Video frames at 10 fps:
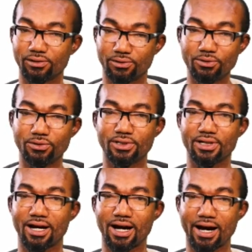Good,
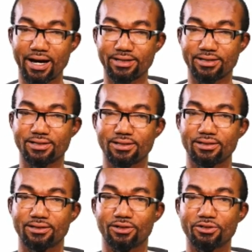eyes,
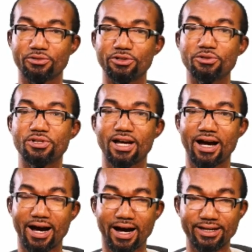because we use the
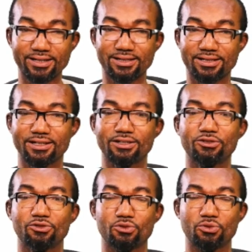eyes
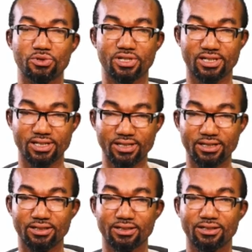to see.
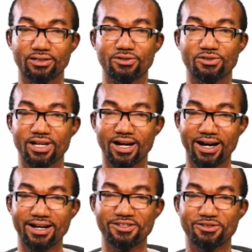Use the
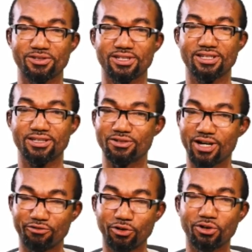eyes to see. You
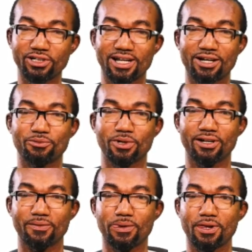have all done well.
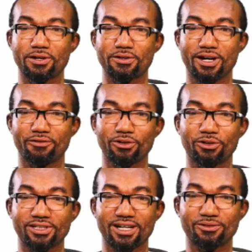You have
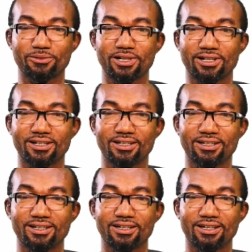all done well.
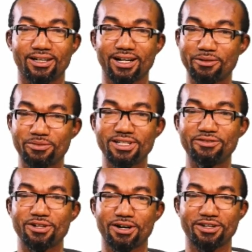And I believe
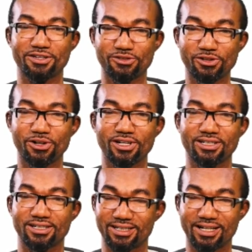you have enjoyed
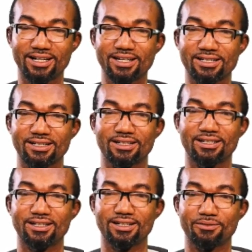the lesson.
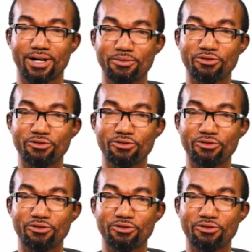But